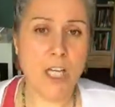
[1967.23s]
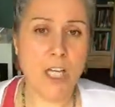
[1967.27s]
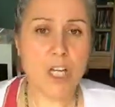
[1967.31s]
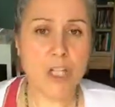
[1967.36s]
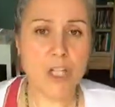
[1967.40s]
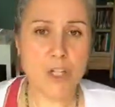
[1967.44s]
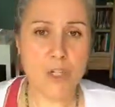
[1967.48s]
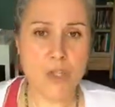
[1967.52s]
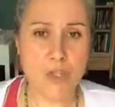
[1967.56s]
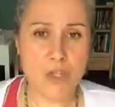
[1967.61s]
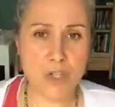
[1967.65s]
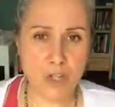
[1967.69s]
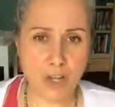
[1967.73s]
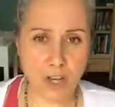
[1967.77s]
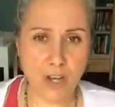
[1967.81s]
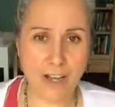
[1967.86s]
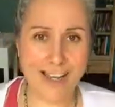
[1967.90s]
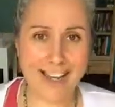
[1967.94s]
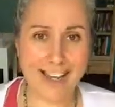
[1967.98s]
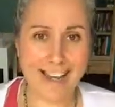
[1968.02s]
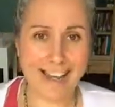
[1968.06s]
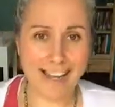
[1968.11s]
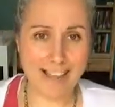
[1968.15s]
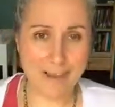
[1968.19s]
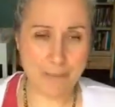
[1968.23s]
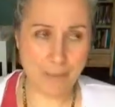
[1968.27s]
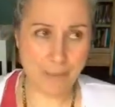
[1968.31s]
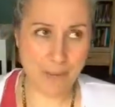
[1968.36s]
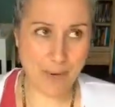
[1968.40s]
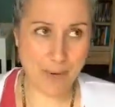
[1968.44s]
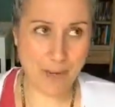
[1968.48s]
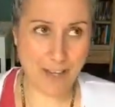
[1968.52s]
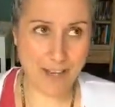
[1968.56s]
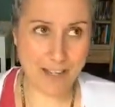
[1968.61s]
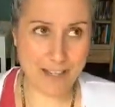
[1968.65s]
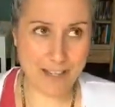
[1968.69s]
Do not
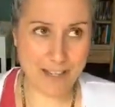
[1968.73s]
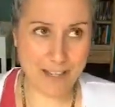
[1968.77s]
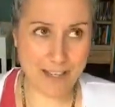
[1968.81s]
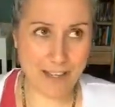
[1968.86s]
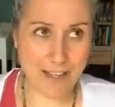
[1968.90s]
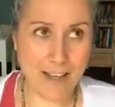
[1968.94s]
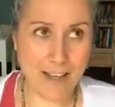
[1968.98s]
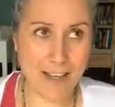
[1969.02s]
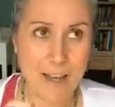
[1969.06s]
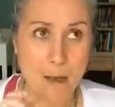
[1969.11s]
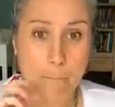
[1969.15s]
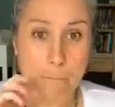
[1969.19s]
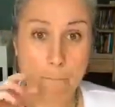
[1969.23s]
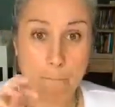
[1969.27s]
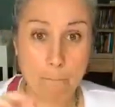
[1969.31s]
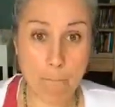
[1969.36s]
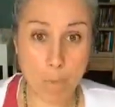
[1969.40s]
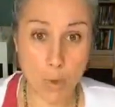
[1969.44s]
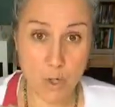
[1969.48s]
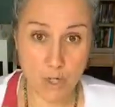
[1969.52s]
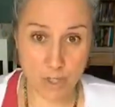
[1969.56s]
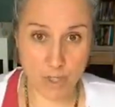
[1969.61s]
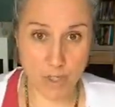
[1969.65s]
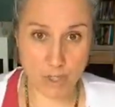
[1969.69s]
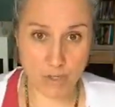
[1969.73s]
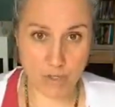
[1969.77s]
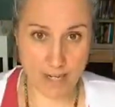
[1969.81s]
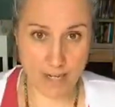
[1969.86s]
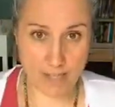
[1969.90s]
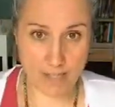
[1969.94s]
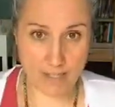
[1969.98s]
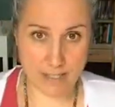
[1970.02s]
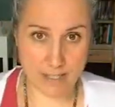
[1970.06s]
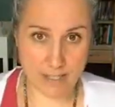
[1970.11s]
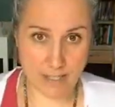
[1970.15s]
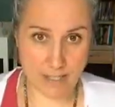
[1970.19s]
put more
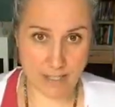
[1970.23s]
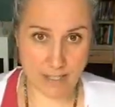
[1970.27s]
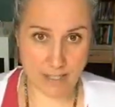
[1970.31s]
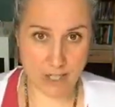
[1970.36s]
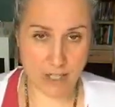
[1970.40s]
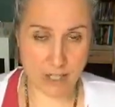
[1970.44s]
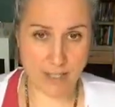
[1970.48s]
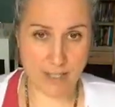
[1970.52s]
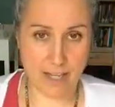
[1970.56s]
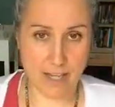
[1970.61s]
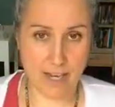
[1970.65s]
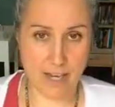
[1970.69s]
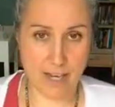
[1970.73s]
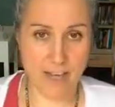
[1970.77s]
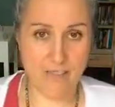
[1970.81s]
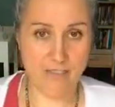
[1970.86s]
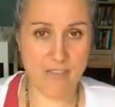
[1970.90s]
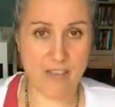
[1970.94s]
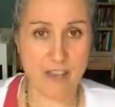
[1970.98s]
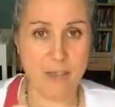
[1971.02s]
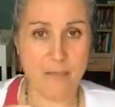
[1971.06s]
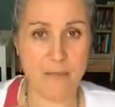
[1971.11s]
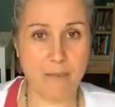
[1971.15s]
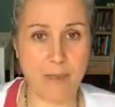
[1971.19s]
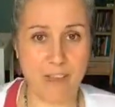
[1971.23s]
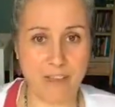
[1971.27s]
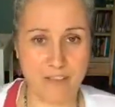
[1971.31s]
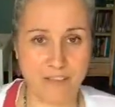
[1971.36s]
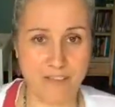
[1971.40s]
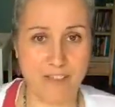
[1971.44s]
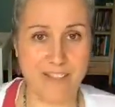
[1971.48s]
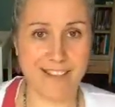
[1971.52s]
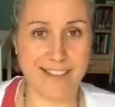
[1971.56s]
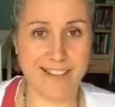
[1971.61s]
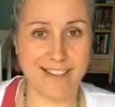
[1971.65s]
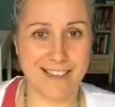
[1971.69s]
stress into your life by
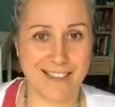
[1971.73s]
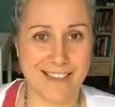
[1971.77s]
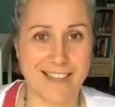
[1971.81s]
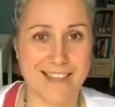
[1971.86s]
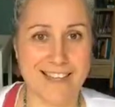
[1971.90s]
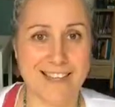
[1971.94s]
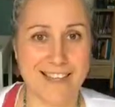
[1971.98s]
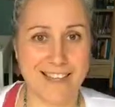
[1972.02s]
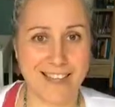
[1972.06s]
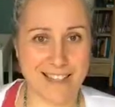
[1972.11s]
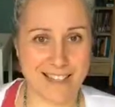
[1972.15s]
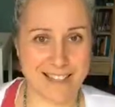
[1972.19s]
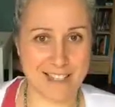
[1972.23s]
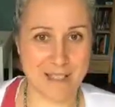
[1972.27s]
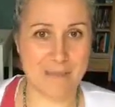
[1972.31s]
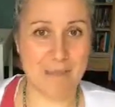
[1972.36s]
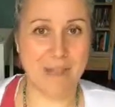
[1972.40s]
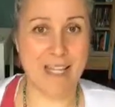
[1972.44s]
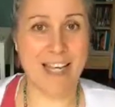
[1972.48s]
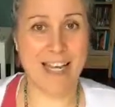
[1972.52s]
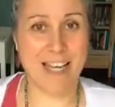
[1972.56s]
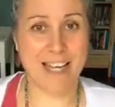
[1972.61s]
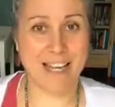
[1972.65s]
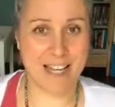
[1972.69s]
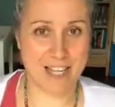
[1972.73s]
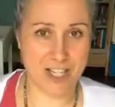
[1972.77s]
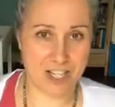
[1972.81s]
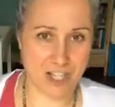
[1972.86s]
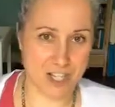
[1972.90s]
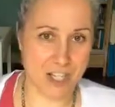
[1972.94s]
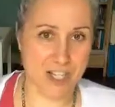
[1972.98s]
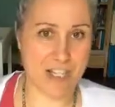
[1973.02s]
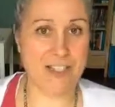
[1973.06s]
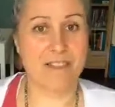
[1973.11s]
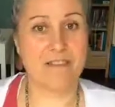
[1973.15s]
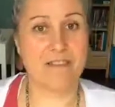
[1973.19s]
feeling the need to explain and
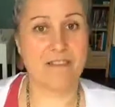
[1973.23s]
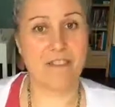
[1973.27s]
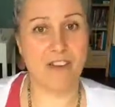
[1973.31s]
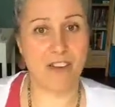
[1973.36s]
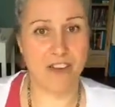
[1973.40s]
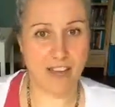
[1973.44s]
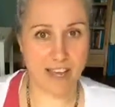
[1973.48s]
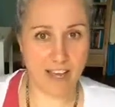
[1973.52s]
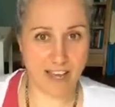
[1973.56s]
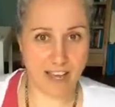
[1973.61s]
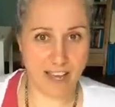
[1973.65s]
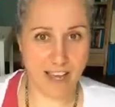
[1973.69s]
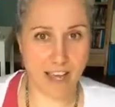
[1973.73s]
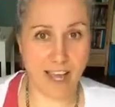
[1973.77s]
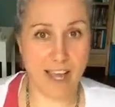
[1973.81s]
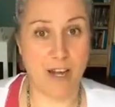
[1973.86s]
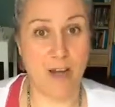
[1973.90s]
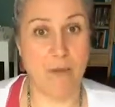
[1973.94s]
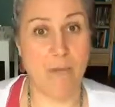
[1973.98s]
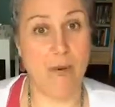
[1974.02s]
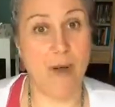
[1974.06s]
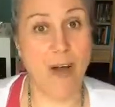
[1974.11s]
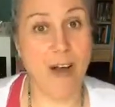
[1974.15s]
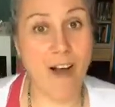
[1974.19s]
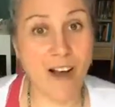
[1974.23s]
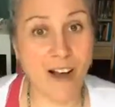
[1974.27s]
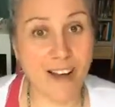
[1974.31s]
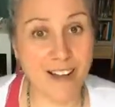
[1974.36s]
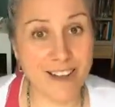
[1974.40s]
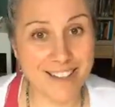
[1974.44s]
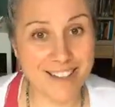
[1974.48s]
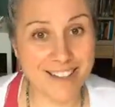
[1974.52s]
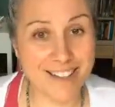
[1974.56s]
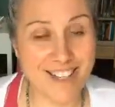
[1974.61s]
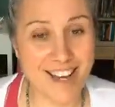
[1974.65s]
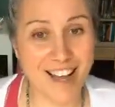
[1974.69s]
justify and
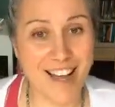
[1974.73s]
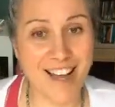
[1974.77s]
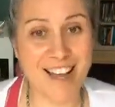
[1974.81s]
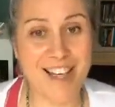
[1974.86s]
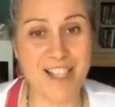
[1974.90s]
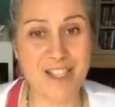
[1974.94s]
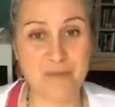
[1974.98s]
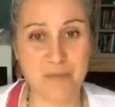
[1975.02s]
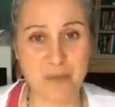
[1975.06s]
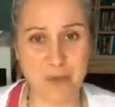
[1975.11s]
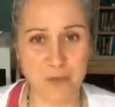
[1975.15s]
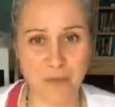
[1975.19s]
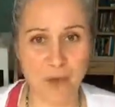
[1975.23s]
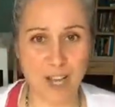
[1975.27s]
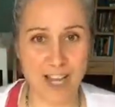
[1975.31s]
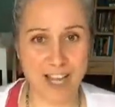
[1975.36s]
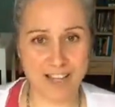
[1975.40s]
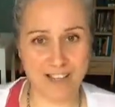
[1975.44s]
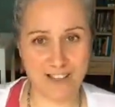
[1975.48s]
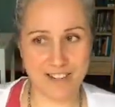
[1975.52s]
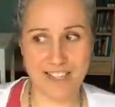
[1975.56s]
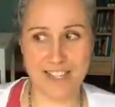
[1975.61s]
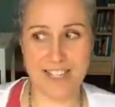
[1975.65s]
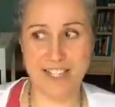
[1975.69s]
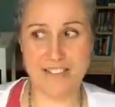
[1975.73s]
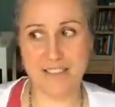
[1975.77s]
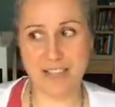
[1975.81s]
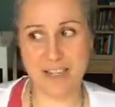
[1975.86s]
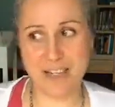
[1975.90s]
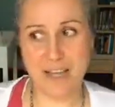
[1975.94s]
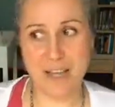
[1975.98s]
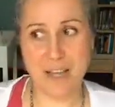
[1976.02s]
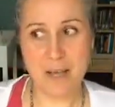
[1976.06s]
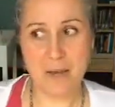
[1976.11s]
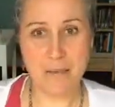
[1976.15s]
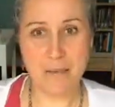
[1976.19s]
apologize for why you're
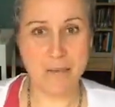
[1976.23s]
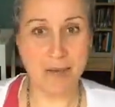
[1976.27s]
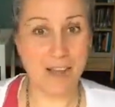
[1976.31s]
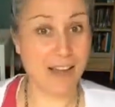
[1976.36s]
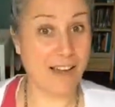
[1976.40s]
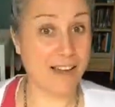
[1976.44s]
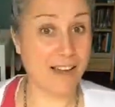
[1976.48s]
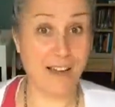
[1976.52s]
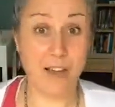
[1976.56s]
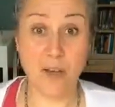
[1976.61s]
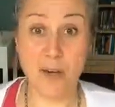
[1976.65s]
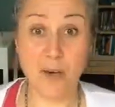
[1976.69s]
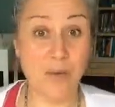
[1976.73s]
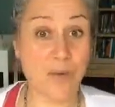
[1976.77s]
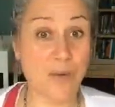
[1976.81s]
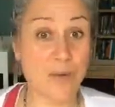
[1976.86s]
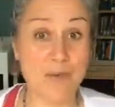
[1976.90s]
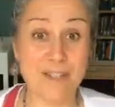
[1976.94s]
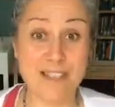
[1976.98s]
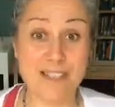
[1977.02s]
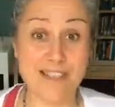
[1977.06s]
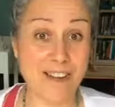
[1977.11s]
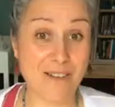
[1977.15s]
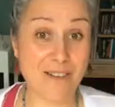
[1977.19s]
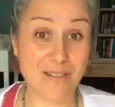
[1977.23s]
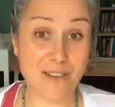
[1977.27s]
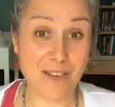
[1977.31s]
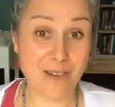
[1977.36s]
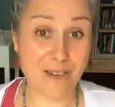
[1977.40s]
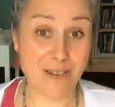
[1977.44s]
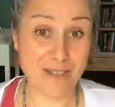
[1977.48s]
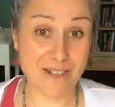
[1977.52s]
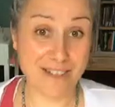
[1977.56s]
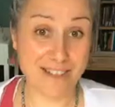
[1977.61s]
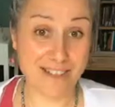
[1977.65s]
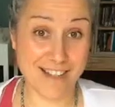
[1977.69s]
giving back what was never
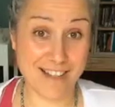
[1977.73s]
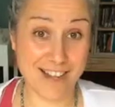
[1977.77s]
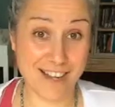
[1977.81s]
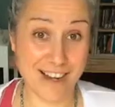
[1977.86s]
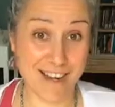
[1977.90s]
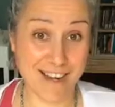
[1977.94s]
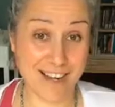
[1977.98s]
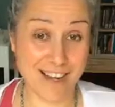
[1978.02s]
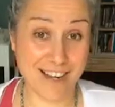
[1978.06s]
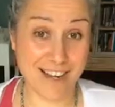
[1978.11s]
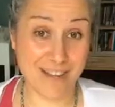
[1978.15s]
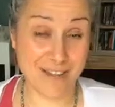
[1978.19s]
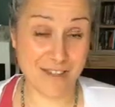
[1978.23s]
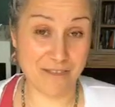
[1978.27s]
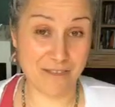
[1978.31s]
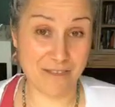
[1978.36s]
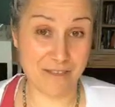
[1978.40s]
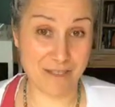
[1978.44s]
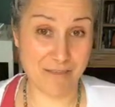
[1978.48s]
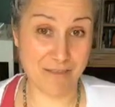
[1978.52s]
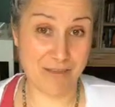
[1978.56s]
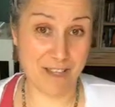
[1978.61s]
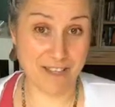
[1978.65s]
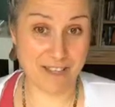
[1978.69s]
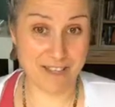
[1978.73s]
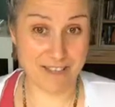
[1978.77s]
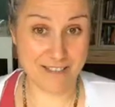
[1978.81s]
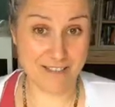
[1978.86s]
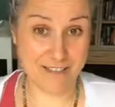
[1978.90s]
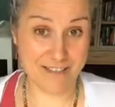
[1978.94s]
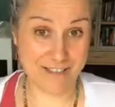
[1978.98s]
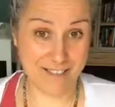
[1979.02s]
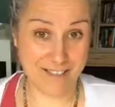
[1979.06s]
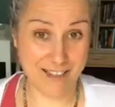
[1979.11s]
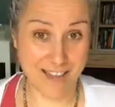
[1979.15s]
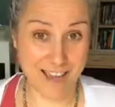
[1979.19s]
yours to carry in the first place.
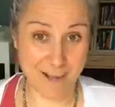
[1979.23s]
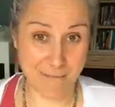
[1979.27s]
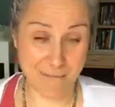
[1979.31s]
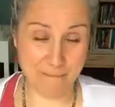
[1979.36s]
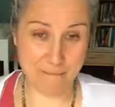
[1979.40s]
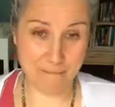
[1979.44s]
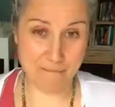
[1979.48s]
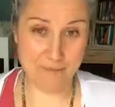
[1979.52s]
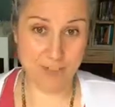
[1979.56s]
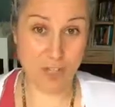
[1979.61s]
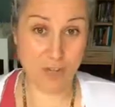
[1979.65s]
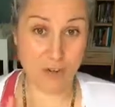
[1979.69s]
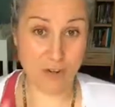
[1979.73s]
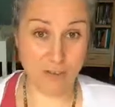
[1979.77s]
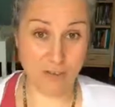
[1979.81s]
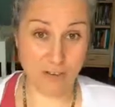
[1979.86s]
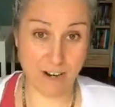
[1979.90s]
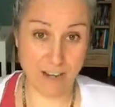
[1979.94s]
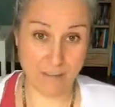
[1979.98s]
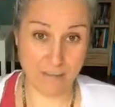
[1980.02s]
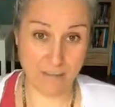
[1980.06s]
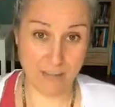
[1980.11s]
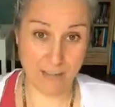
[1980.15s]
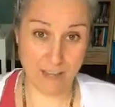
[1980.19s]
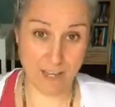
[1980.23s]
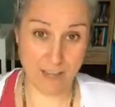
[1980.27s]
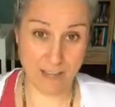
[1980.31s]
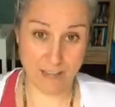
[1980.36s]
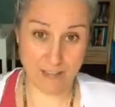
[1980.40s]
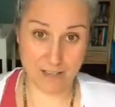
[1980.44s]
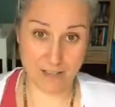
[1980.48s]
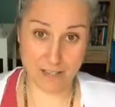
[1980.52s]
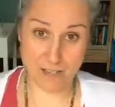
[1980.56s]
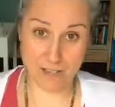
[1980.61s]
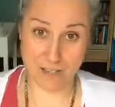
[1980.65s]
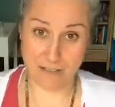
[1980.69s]
Okay, great big
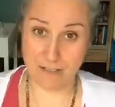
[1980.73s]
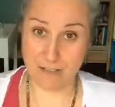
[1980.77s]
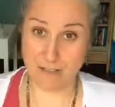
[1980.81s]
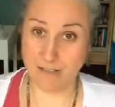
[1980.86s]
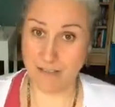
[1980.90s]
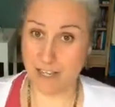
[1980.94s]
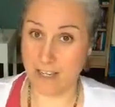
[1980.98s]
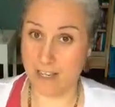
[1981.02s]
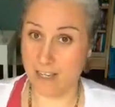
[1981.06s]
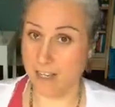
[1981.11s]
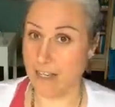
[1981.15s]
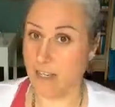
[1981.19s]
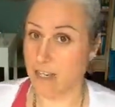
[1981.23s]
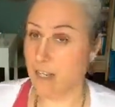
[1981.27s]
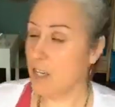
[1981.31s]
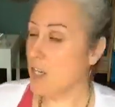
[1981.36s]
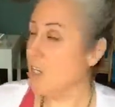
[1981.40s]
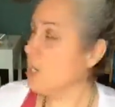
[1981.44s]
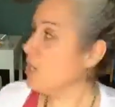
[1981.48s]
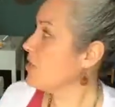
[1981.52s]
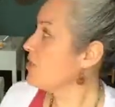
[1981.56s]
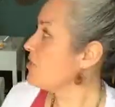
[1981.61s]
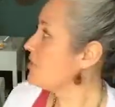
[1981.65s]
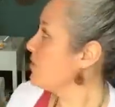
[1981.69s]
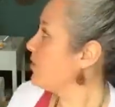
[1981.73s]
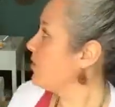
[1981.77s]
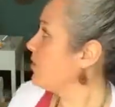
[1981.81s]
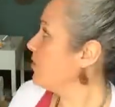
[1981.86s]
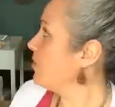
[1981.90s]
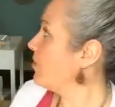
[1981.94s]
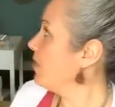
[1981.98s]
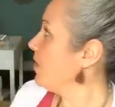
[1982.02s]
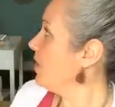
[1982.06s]
hugs to you around that. So